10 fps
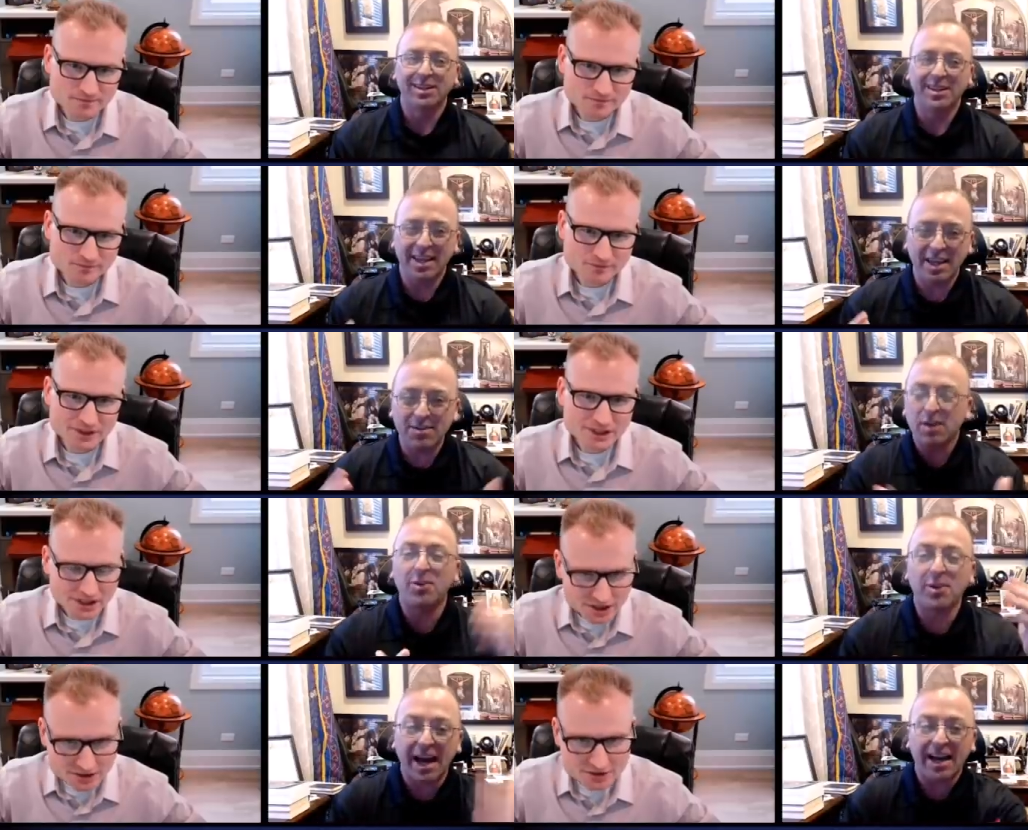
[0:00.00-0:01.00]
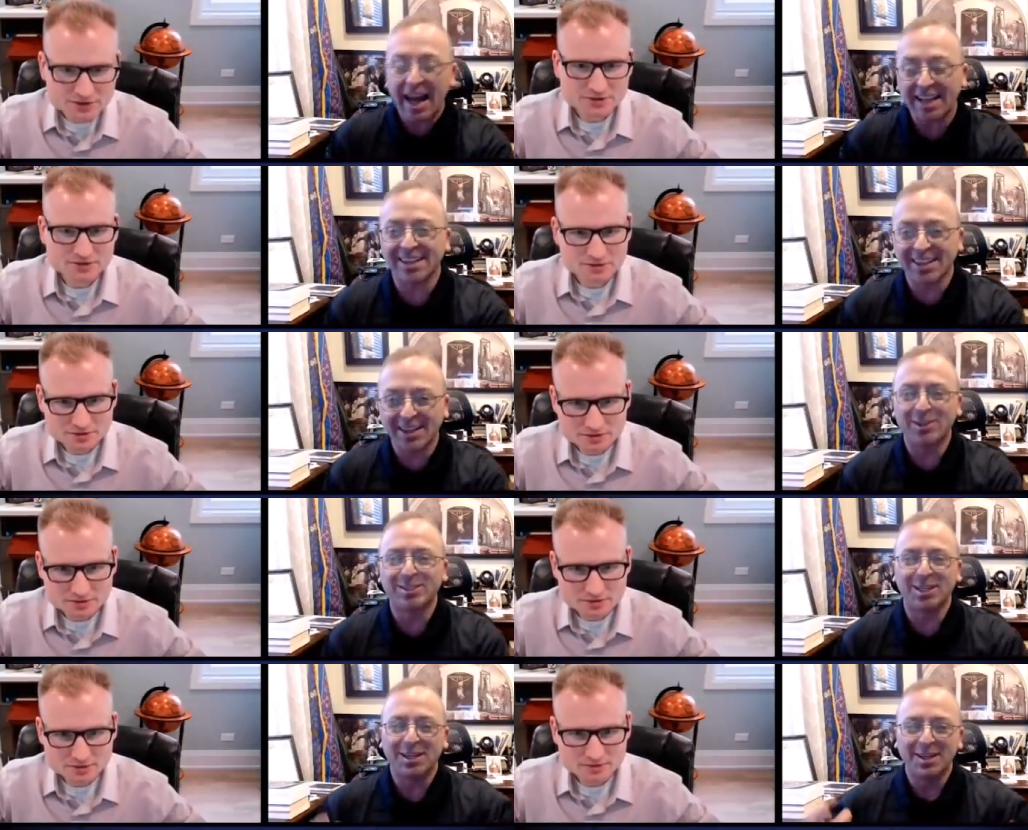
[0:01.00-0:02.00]
Speaker 1: Even if you're not at the
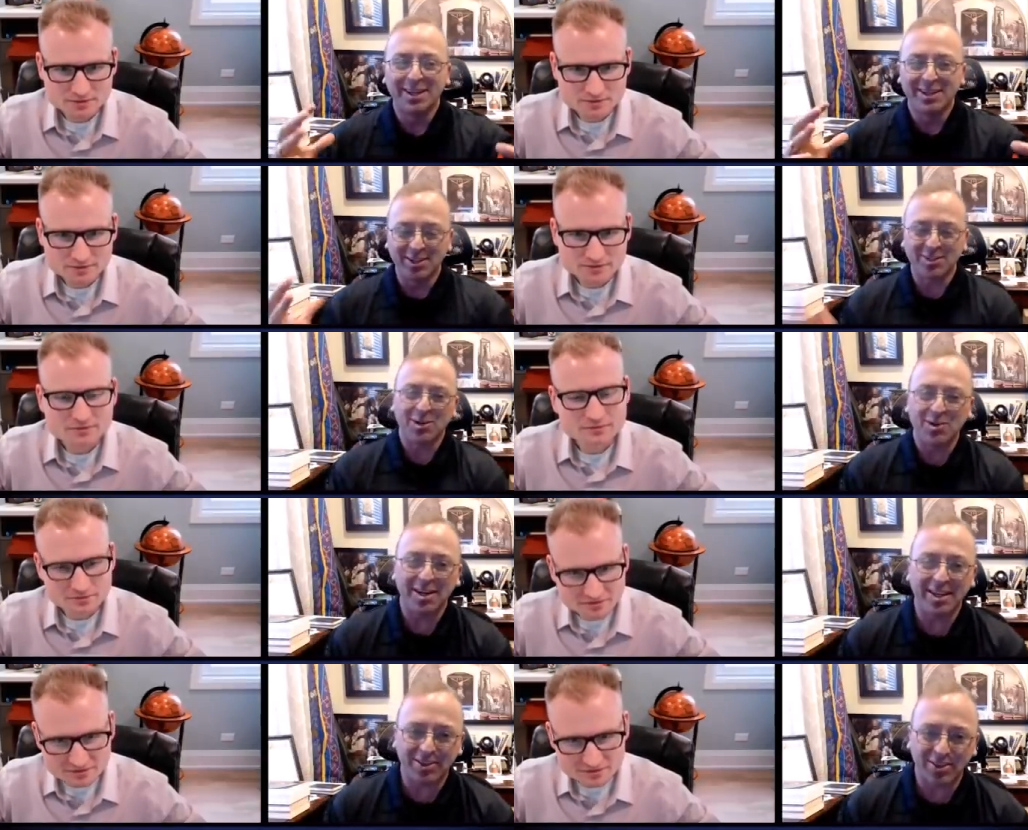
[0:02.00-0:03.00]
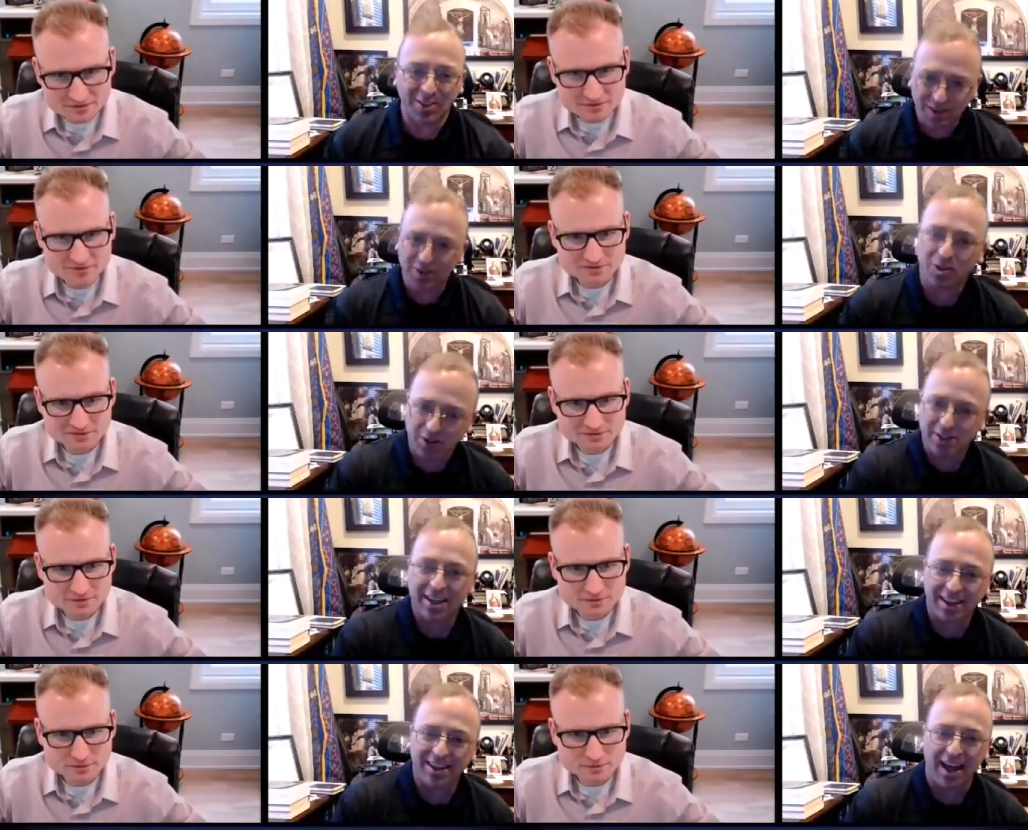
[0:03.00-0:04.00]
liturgy, you're doing it mm-hmm. in your
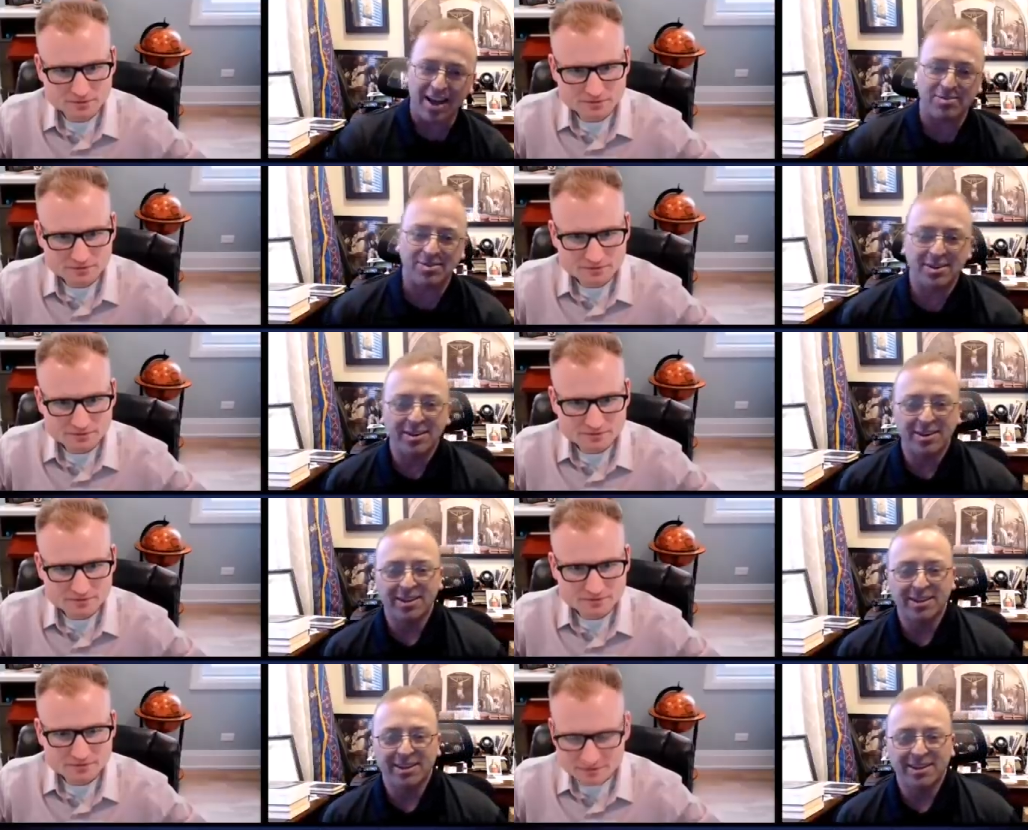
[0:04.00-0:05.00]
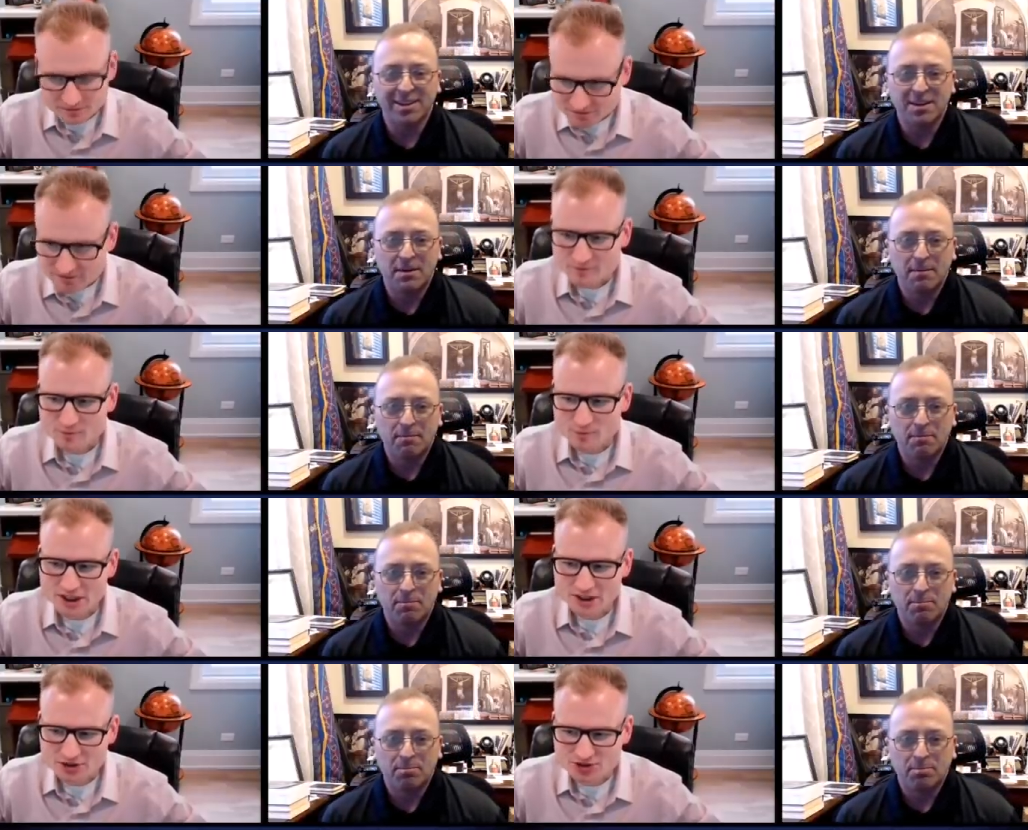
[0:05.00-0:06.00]
daily life.
Speaker 2: Mm-hmm.
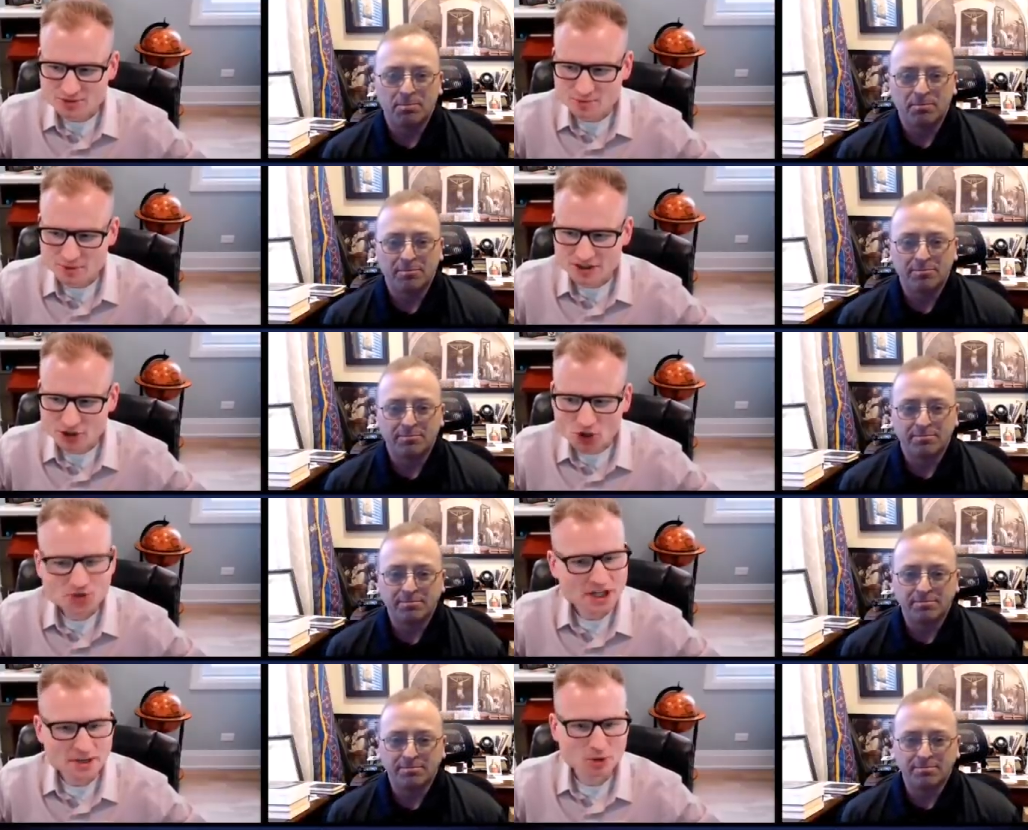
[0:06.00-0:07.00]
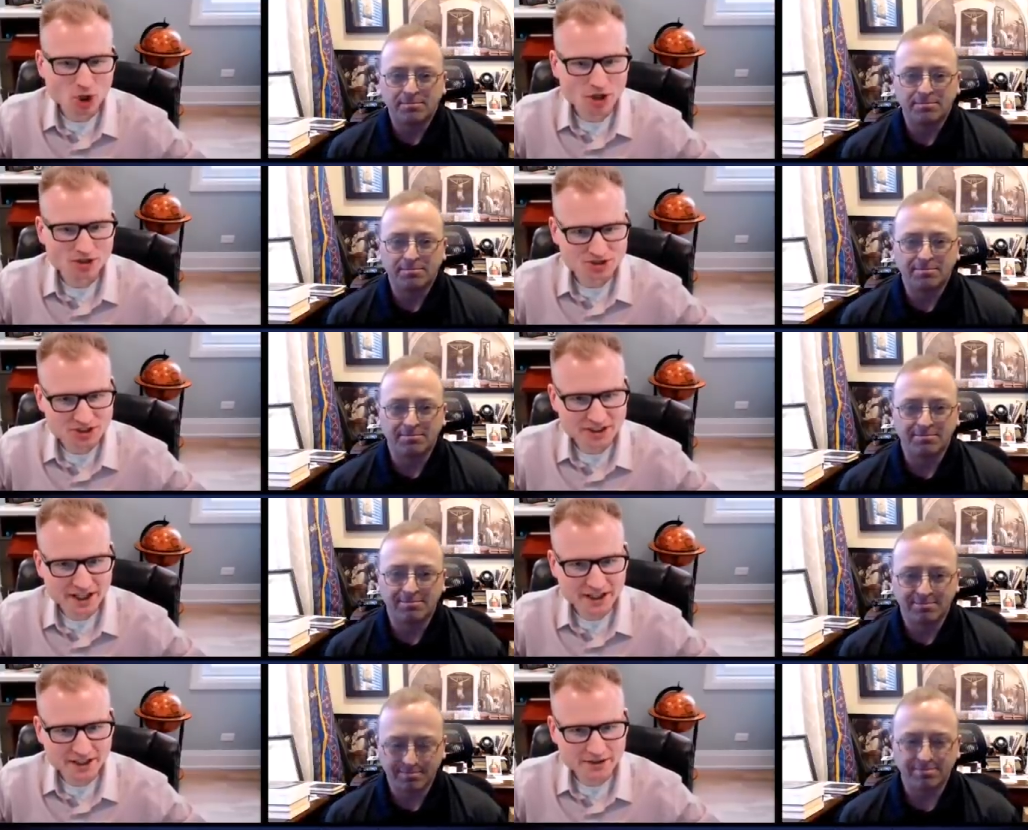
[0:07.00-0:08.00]
Because because all time belongs to
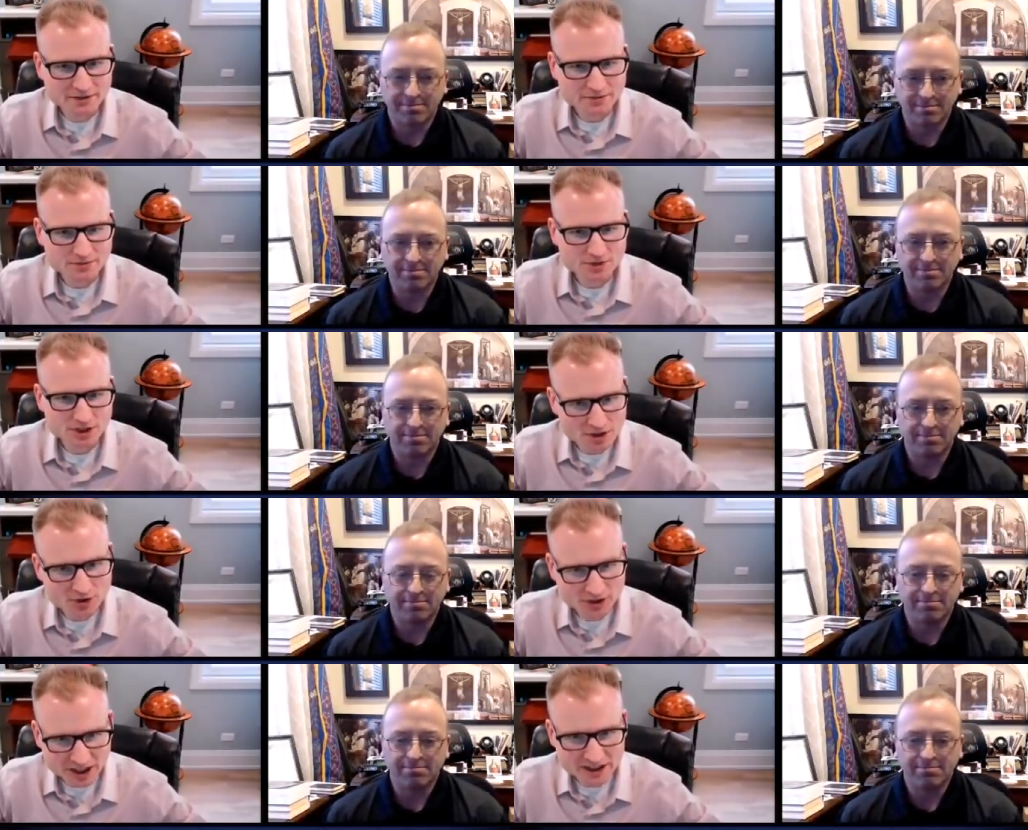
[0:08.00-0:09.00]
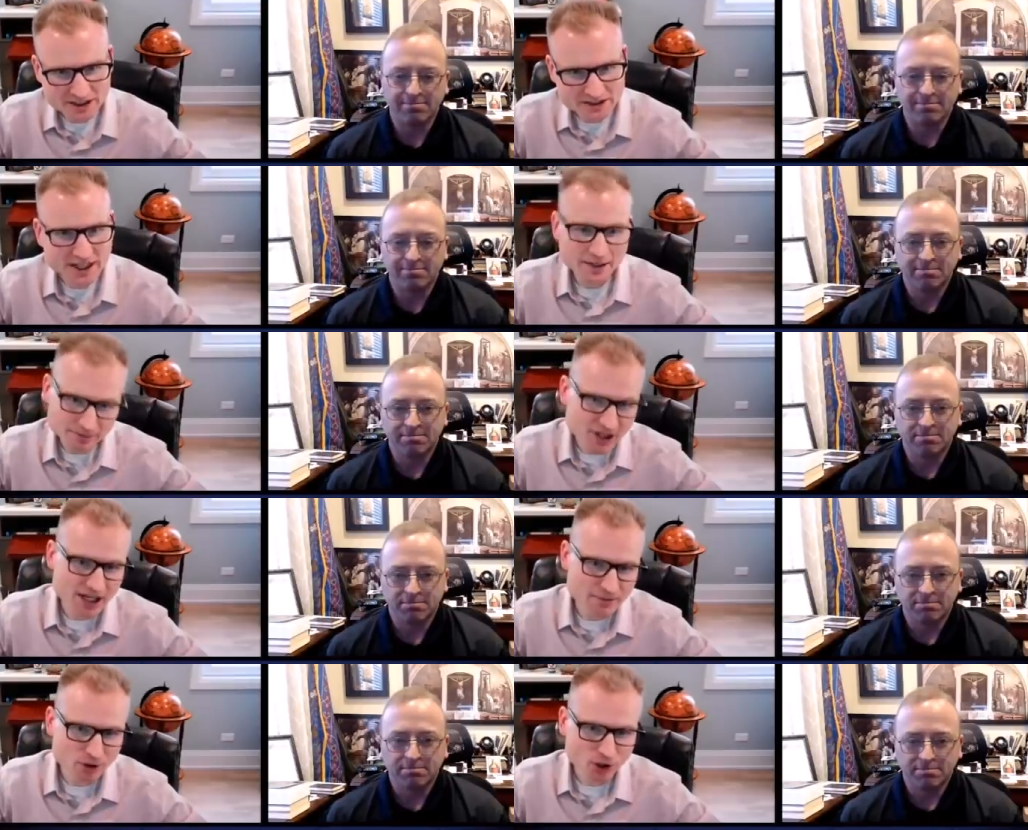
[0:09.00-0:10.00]
God. Uh-huh. He created time.
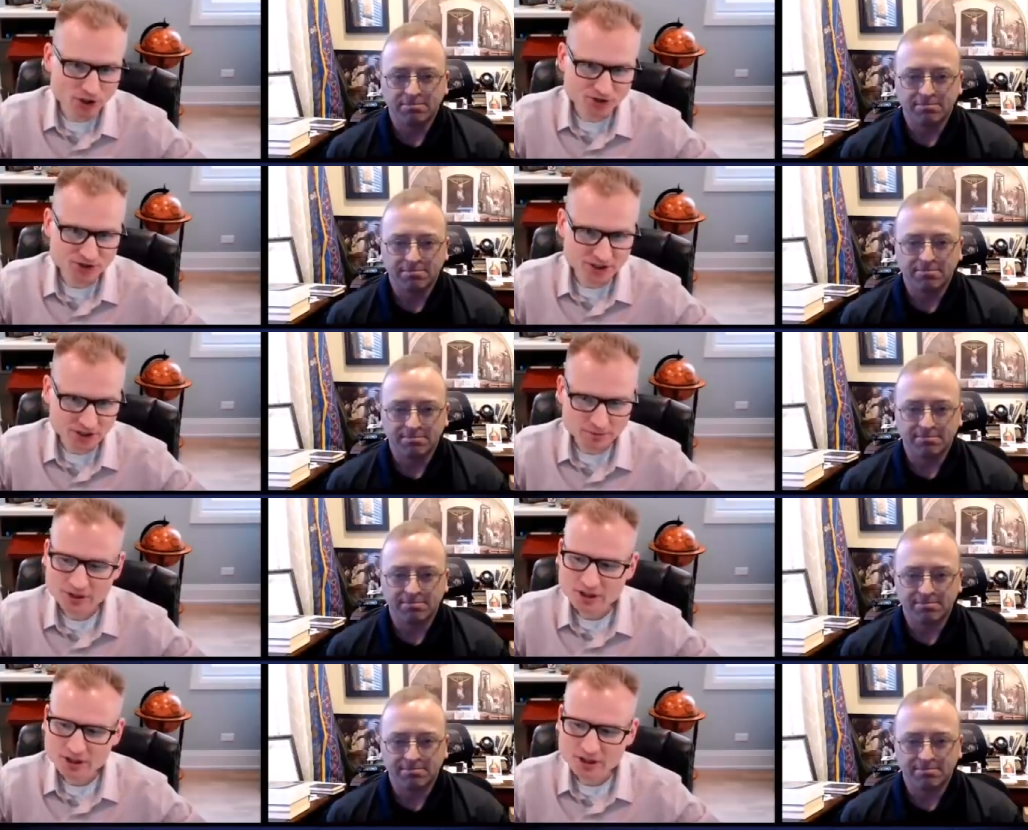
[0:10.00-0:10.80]
Time belongs to Him.